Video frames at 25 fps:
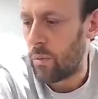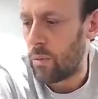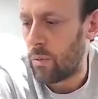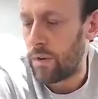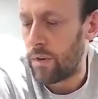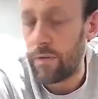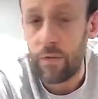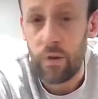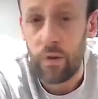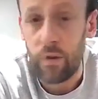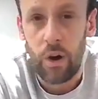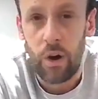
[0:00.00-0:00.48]

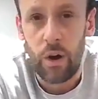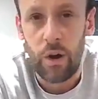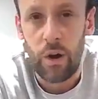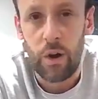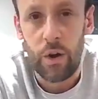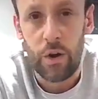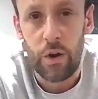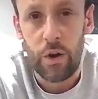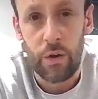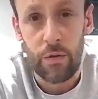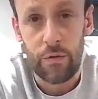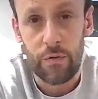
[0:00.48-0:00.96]
we've got a
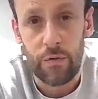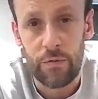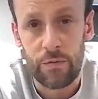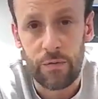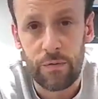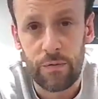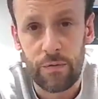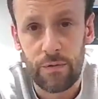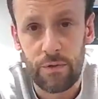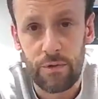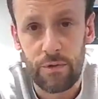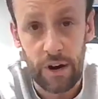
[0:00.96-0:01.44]
lot of
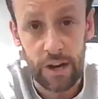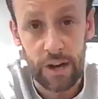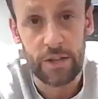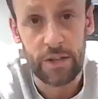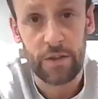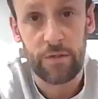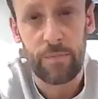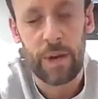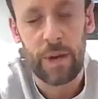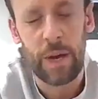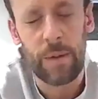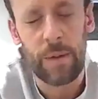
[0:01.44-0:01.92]

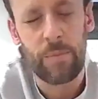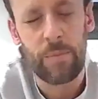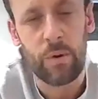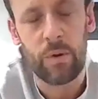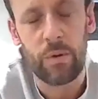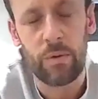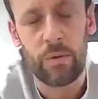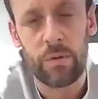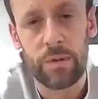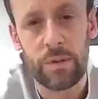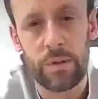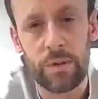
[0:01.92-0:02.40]
creative people